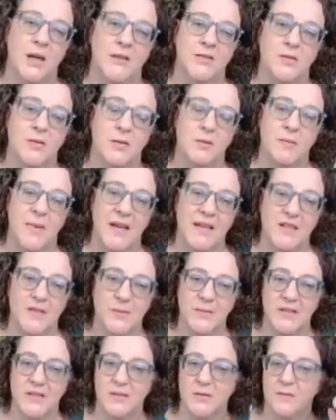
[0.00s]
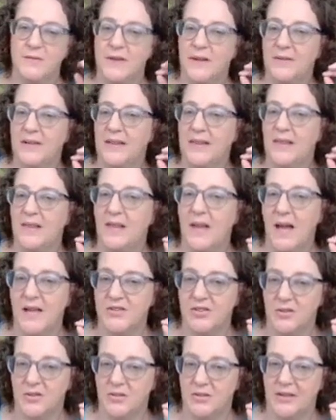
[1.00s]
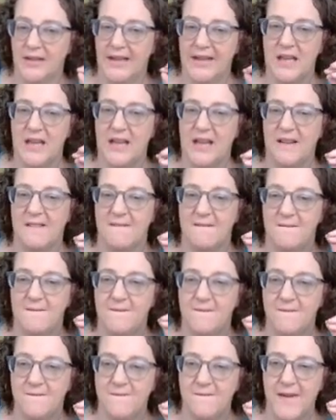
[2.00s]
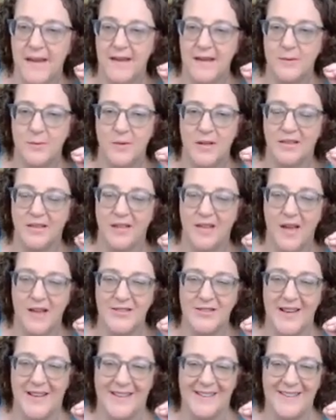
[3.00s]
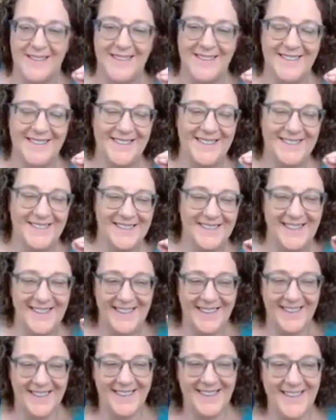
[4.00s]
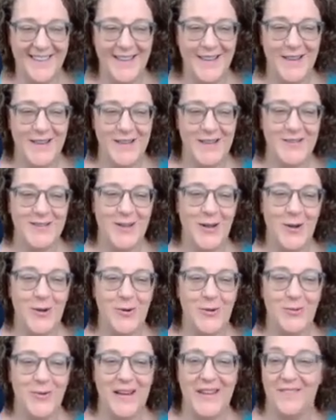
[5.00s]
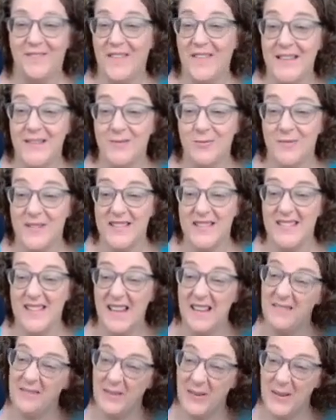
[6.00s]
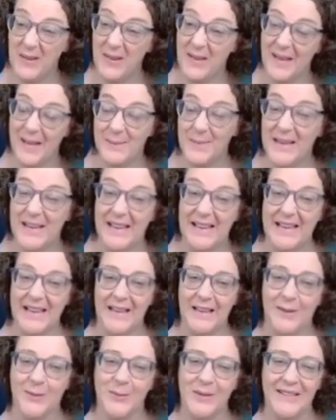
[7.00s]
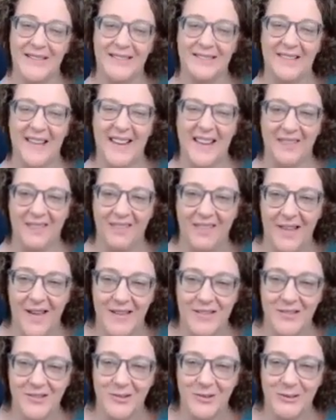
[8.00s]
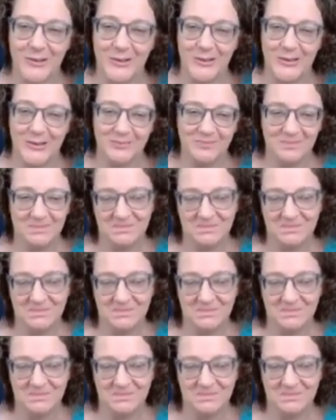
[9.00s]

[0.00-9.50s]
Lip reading: my husband is very logical, like he can fight with logic. So if he's resentful, I'm going to get really like logical